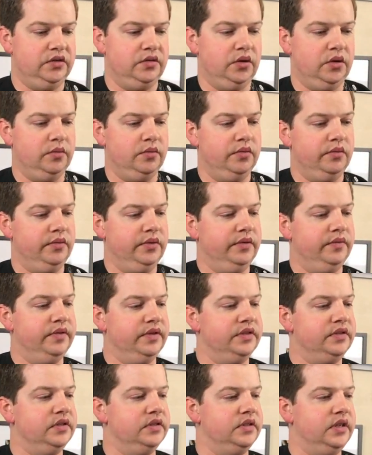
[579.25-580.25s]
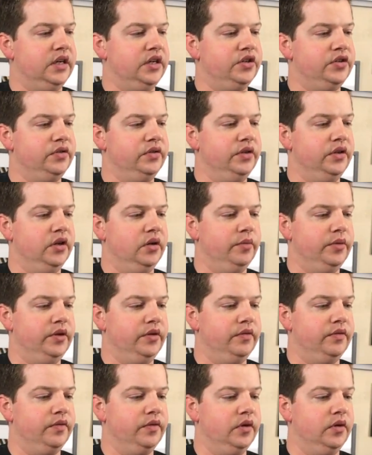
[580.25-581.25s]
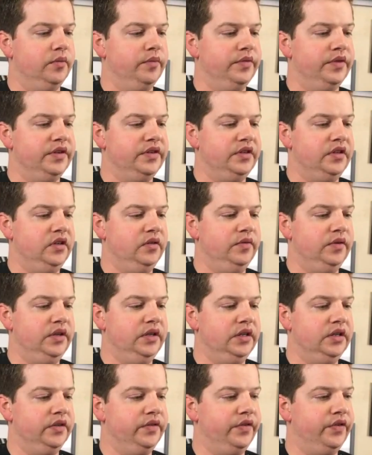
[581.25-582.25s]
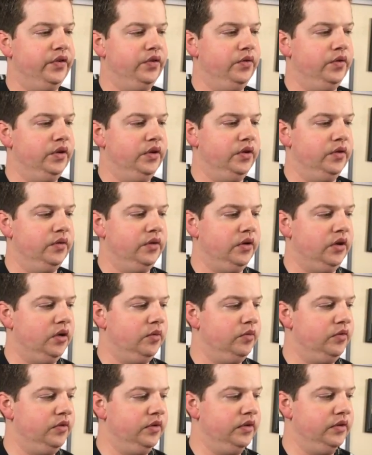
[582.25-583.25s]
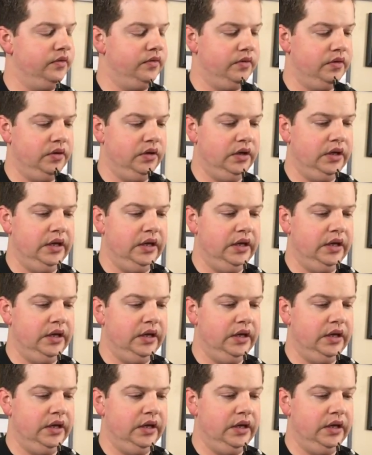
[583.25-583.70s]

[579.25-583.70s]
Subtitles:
so I believe this is actually coming from the TV into the unit, I believe.